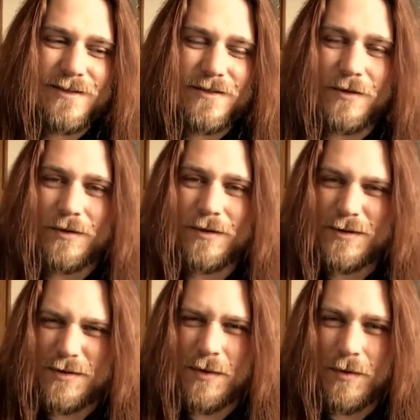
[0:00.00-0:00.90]
Thor
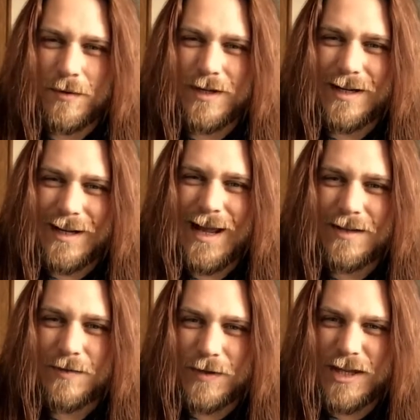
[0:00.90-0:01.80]
looked to Odin and
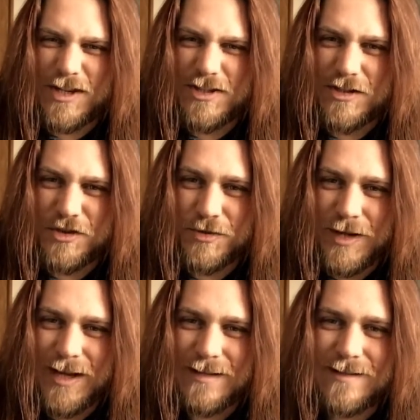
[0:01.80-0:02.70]
asked what they should do
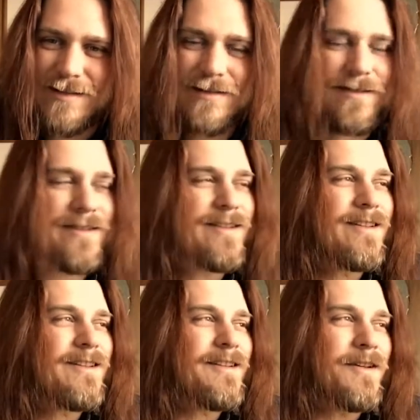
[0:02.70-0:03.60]
next,
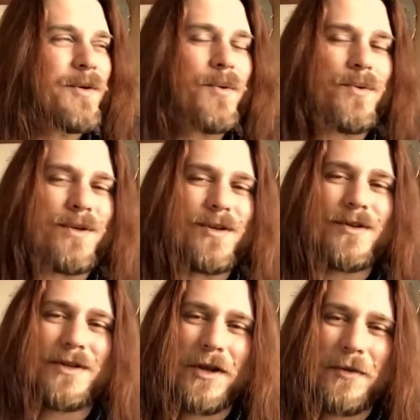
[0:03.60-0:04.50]
and Odin
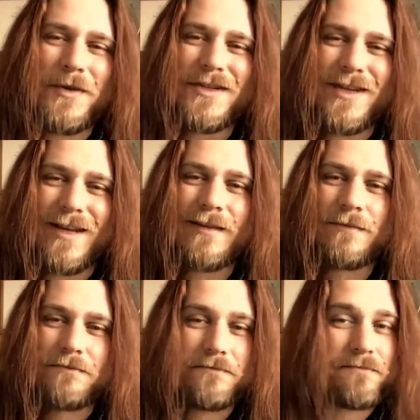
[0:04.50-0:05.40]
looked at him and said,
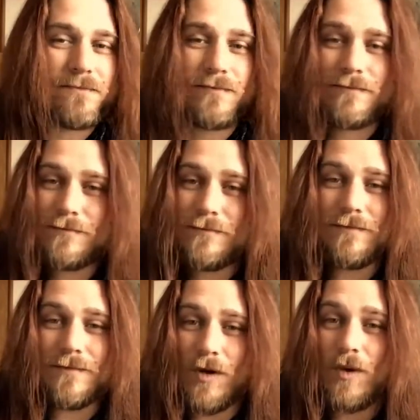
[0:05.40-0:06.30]

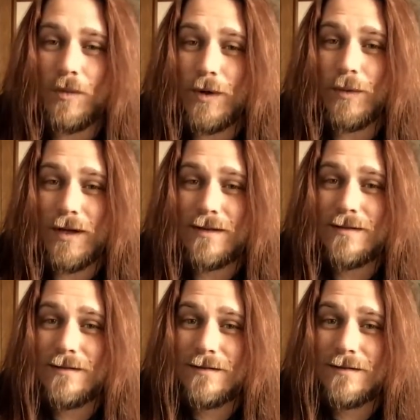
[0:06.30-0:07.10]
"We wait."